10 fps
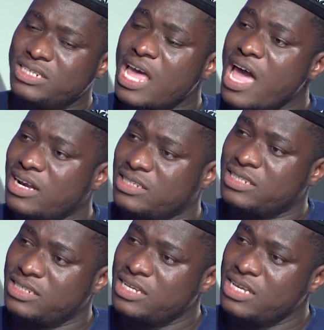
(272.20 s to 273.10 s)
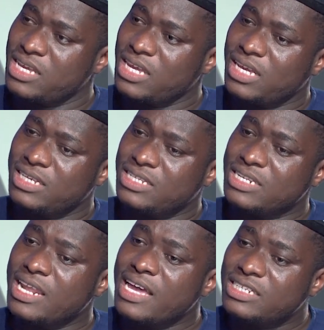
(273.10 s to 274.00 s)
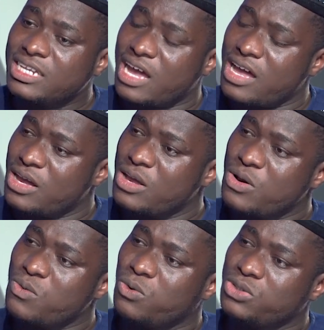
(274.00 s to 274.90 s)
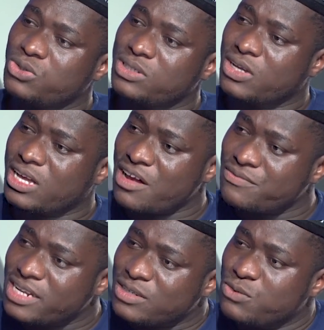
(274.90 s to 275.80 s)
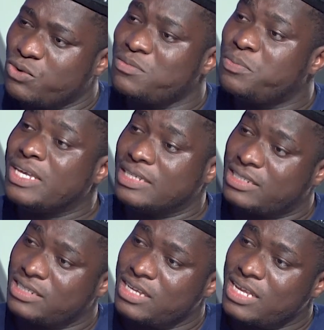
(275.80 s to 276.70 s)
act, his nature was not covered with peace,